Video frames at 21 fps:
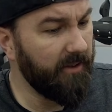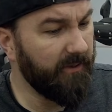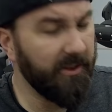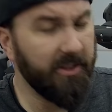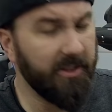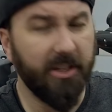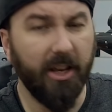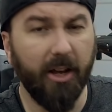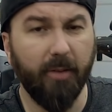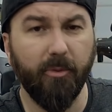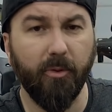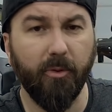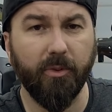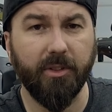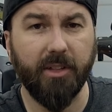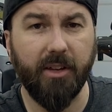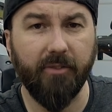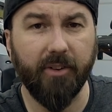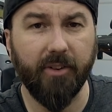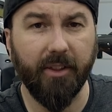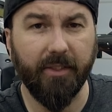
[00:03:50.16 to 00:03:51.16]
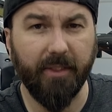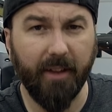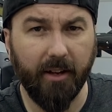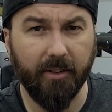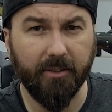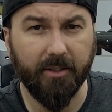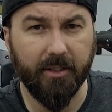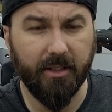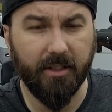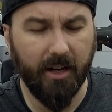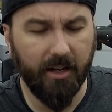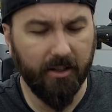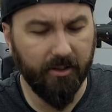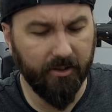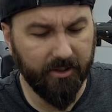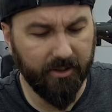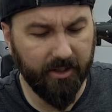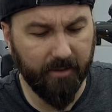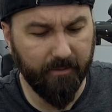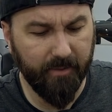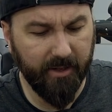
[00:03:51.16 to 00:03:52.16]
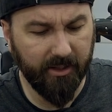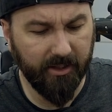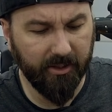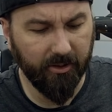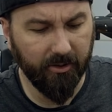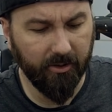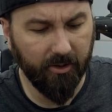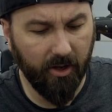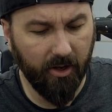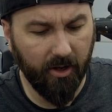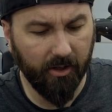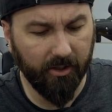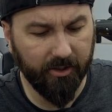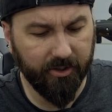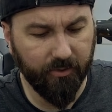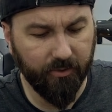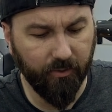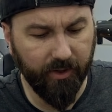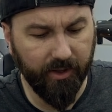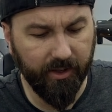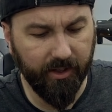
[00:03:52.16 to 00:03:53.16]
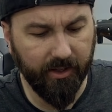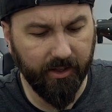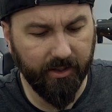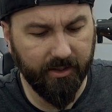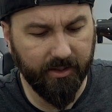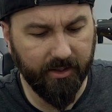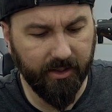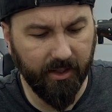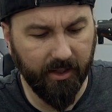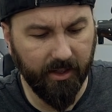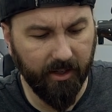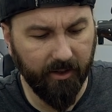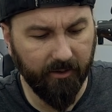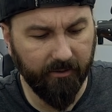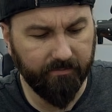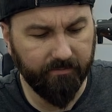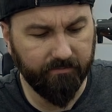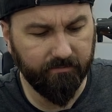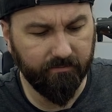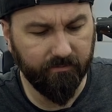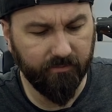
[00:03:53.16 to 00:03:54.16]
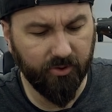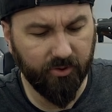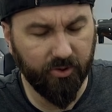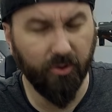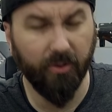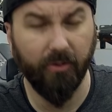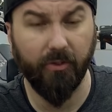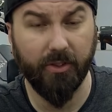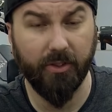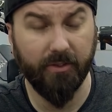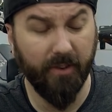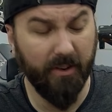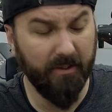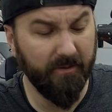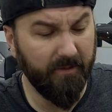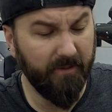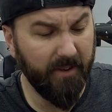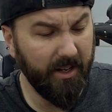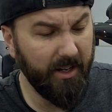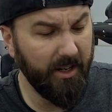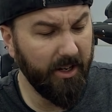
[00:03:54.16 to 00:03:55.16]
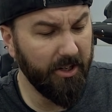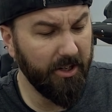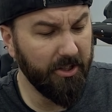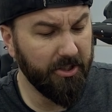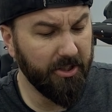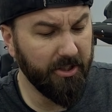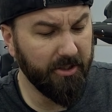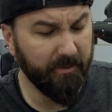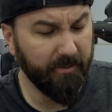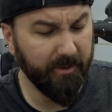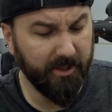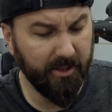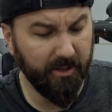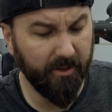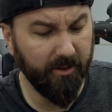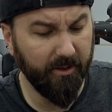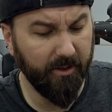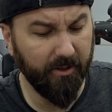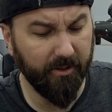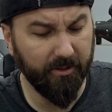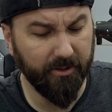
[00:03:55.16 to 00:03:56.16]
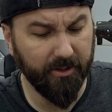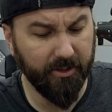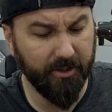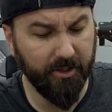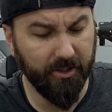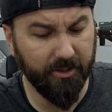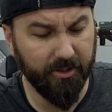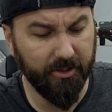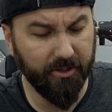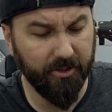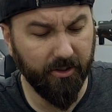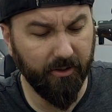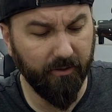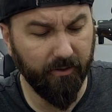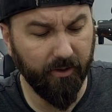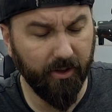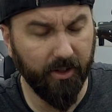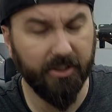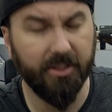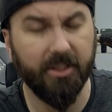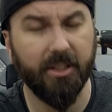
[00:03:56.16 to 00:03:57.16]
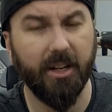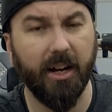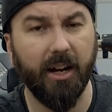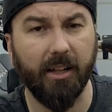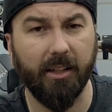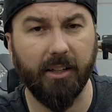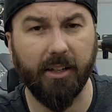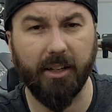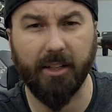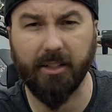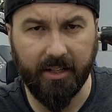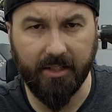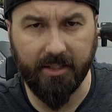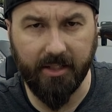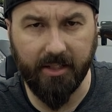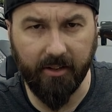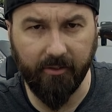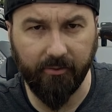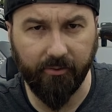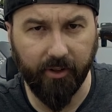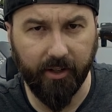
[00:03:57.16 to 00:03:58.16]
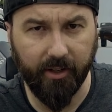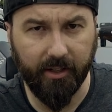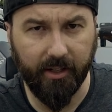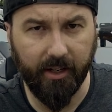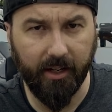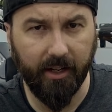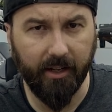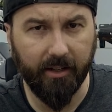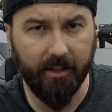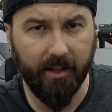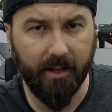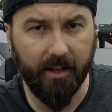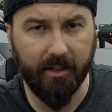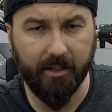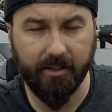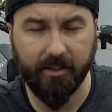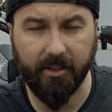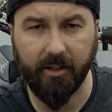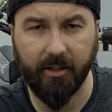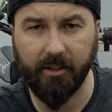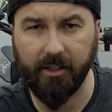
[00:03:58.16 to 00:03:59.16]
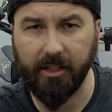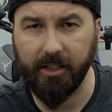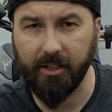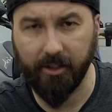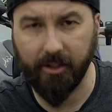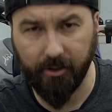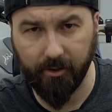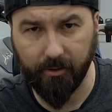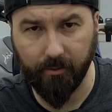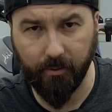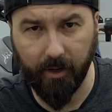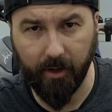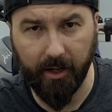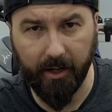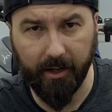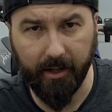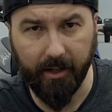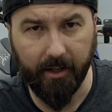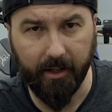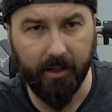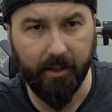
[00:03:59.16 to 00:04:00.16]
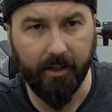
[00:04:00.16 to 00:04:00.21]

If this helmet was even $1,000, I'd be a little lost with its sort of its fit and finish, its materials, and its just overall styling. It's different and not necessarily in a good way.